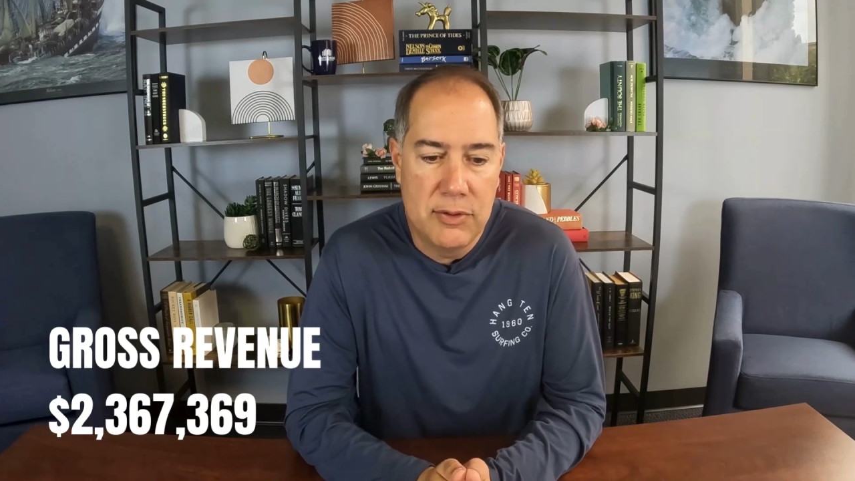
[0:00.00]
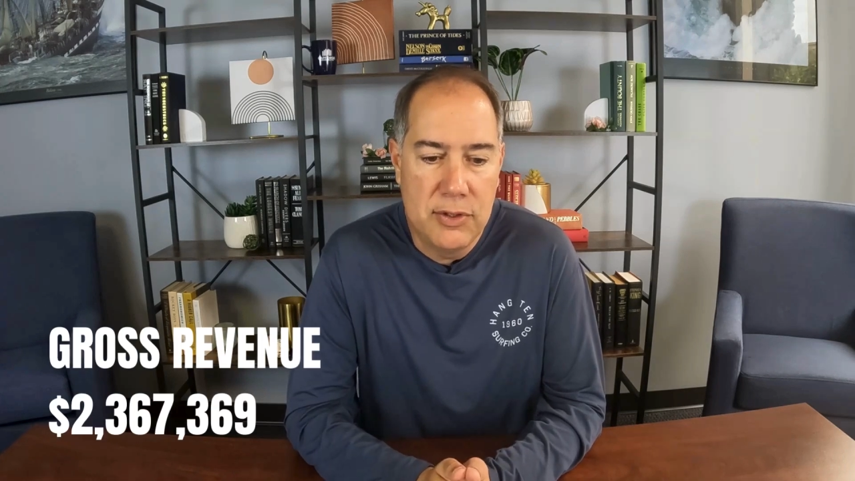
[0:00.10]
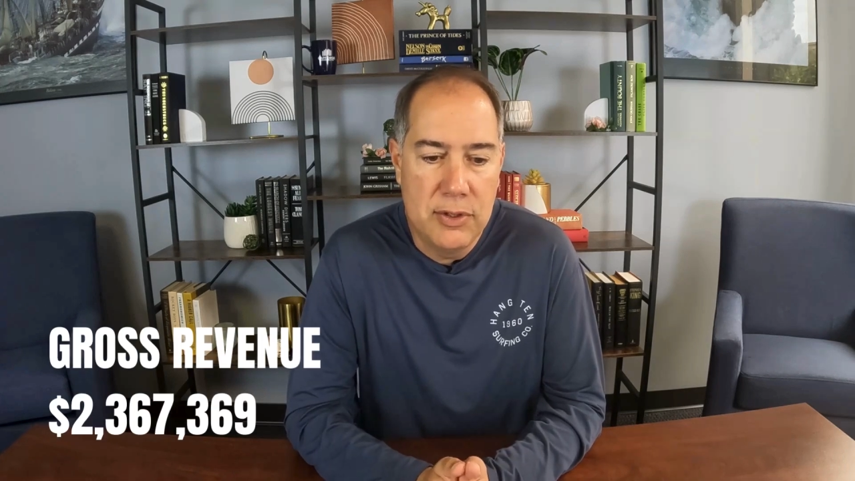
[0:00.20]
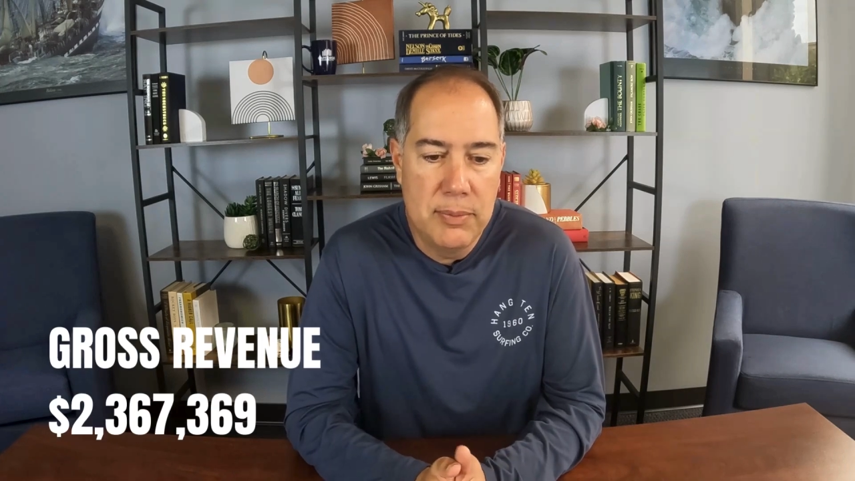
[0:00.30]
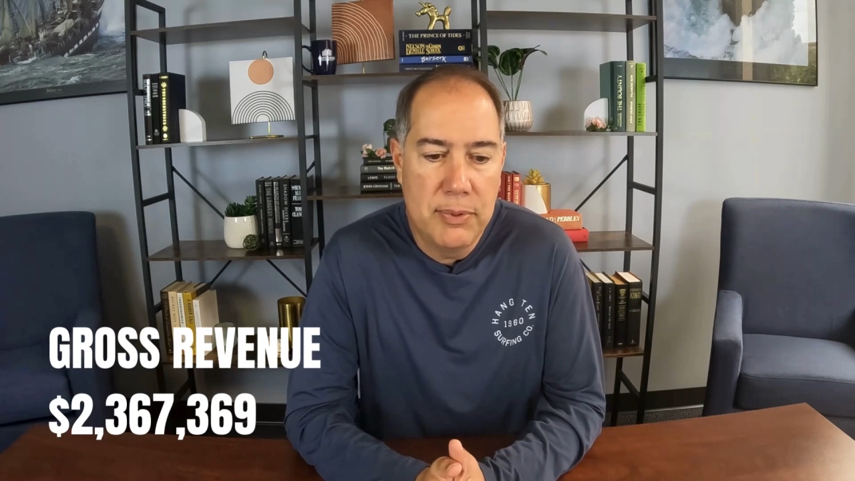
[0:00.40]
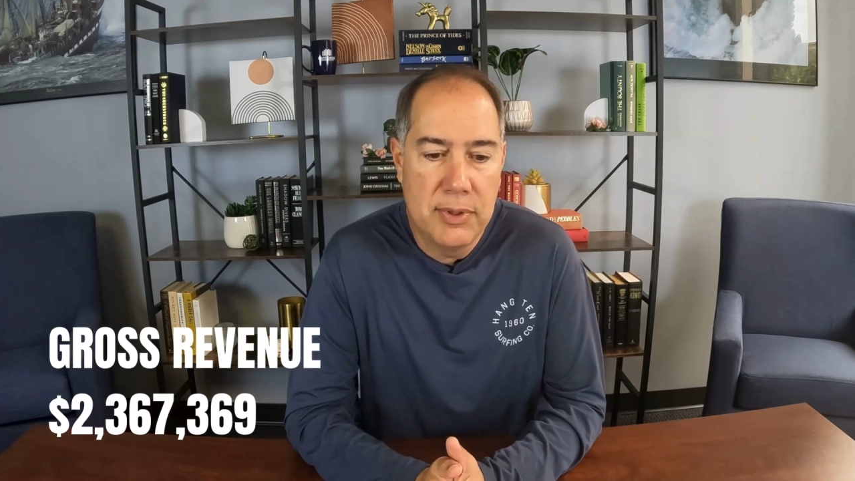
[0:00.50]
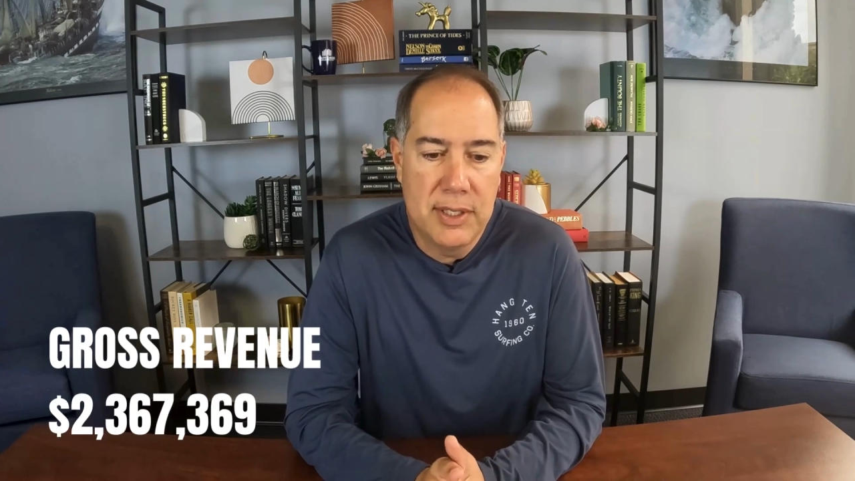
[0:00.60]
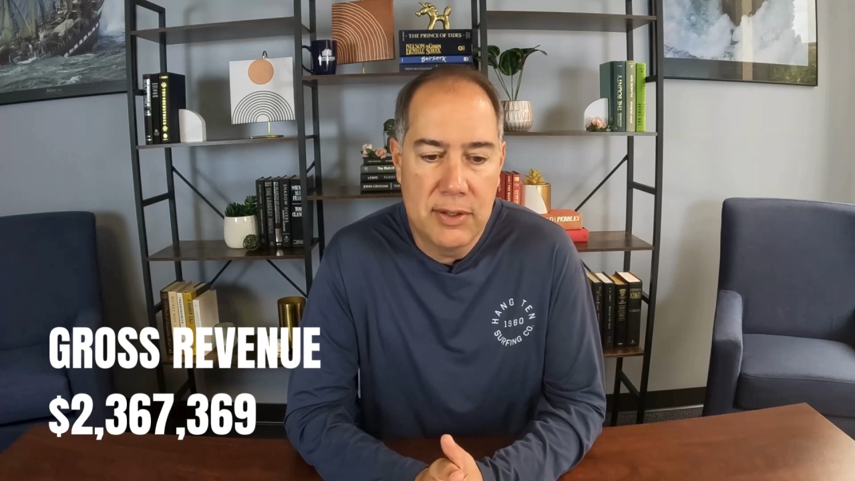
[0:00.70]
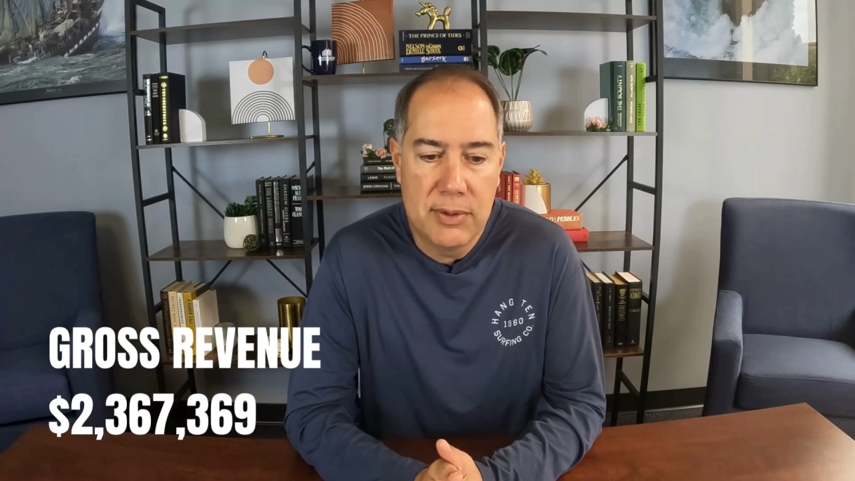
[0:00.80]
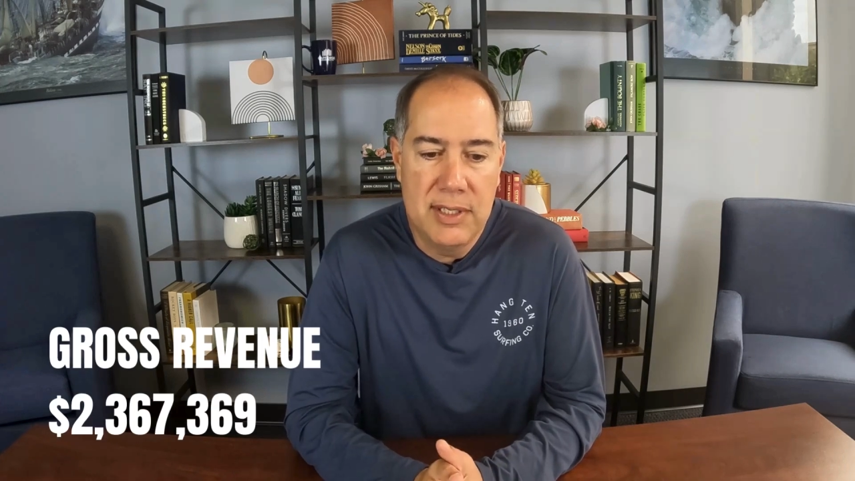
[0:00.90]

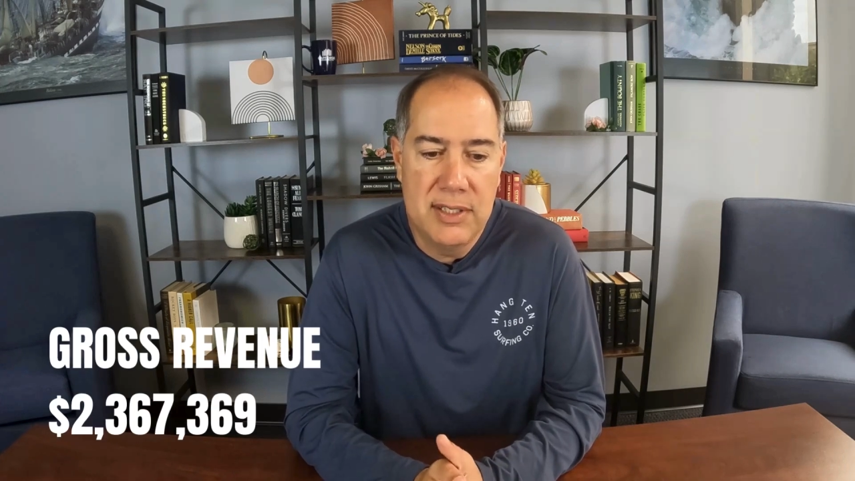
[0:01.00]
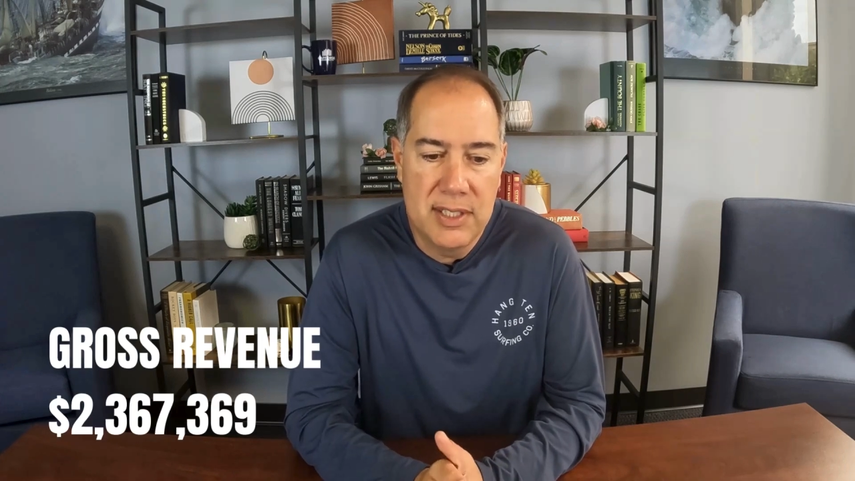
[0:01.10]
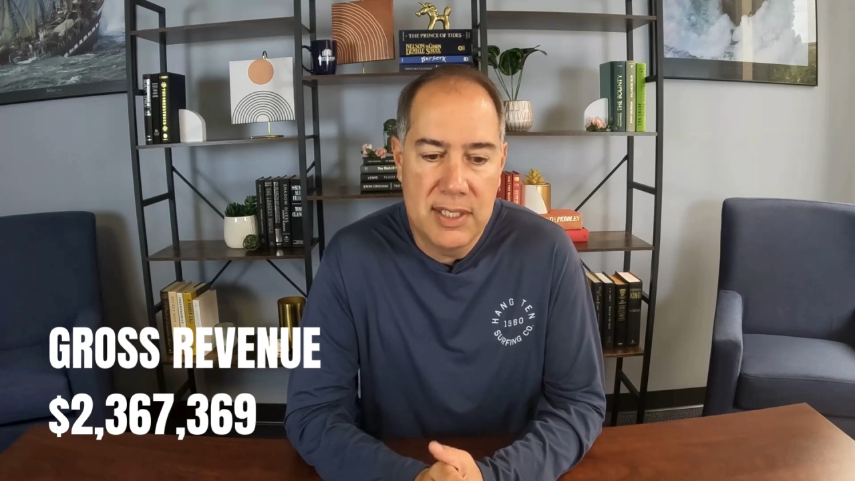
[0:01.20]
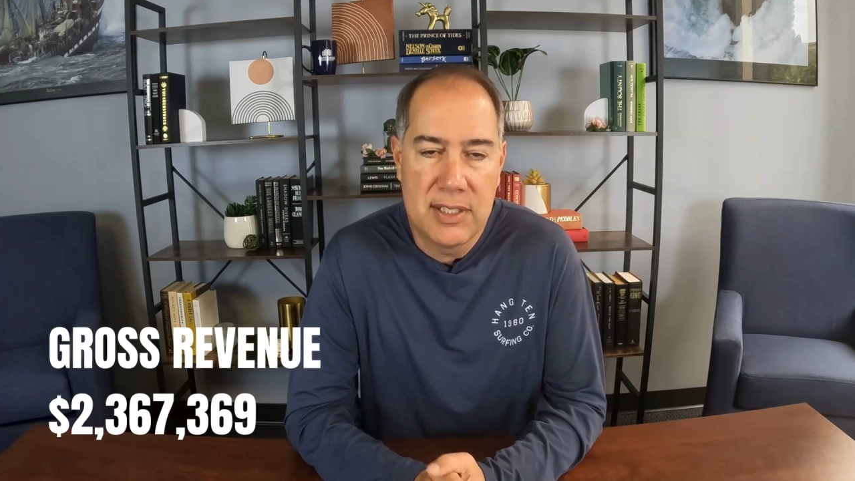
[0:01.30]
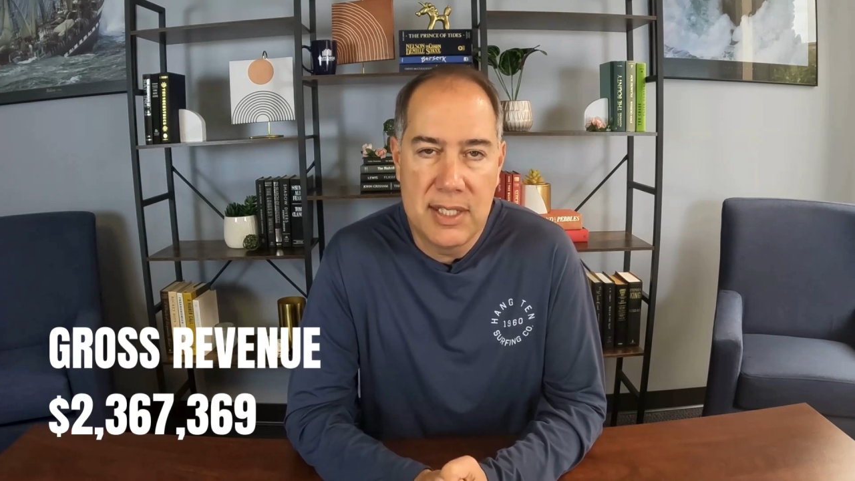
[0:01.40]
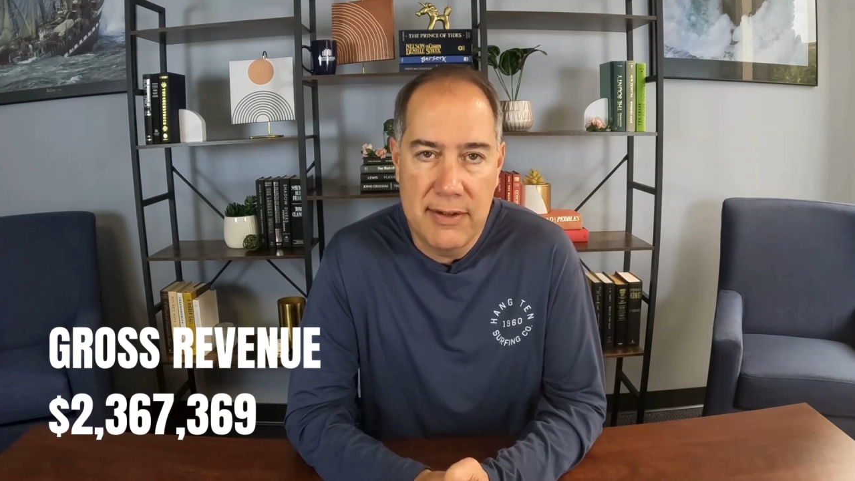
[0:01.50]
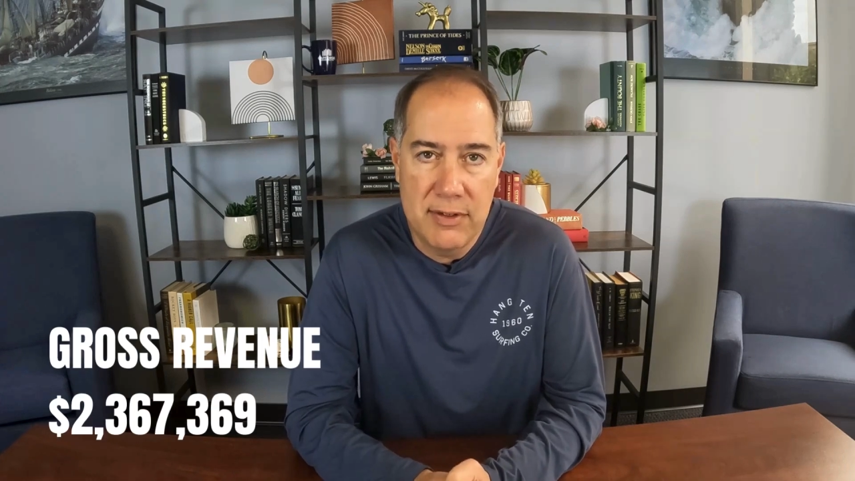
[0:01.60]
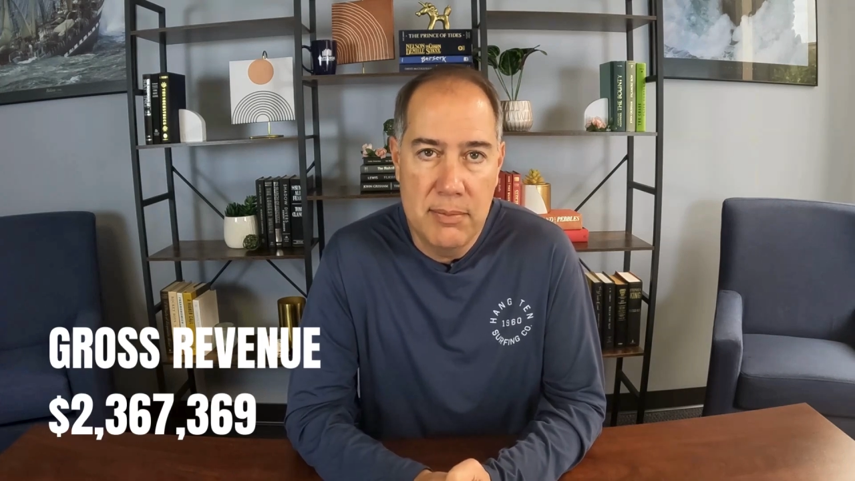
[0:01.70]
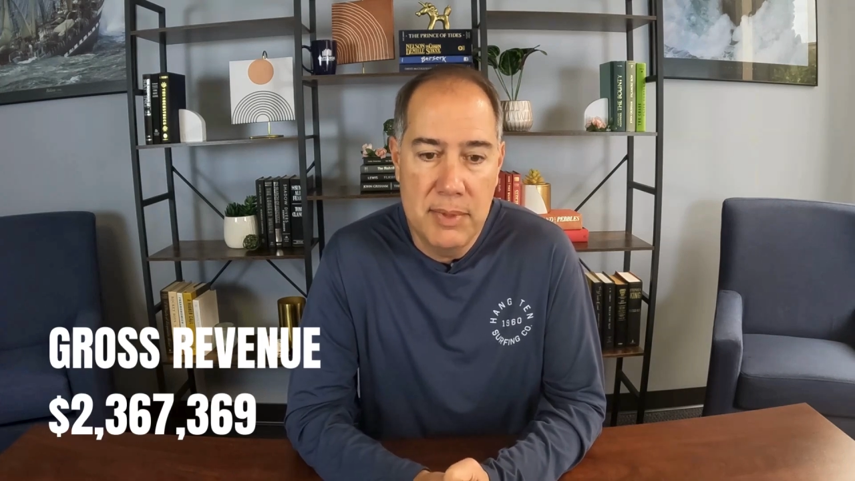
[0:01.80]
2.367